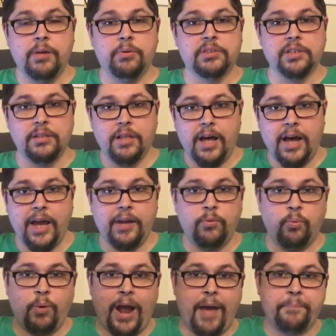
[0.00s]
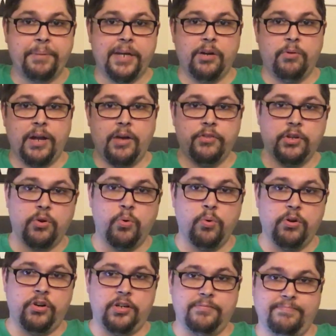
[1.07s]
was a line wrapping around the
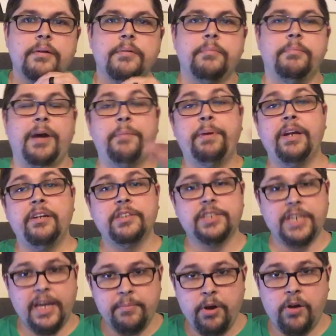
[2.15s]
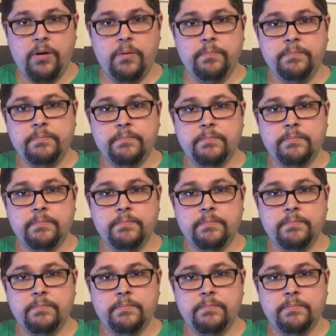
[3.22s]
corner. My parents came home,